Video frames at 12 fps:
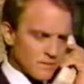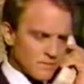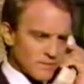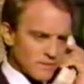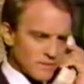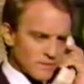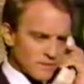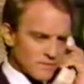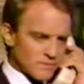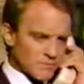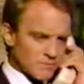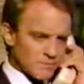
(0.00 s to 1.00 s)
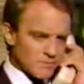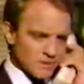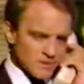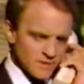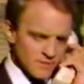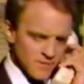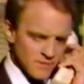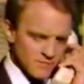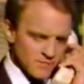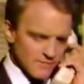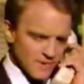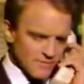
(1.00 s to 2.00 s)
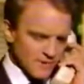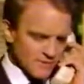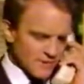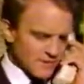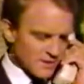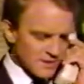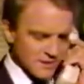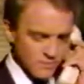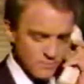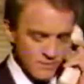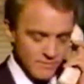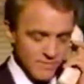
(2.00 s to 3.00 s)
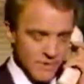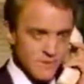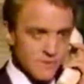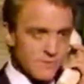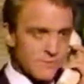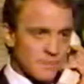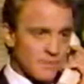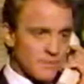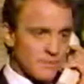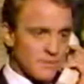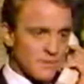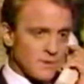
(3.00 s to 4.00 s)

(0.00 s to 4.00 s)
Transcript: Well, good when somebody from the family visiting. They do bring flowers sometimes.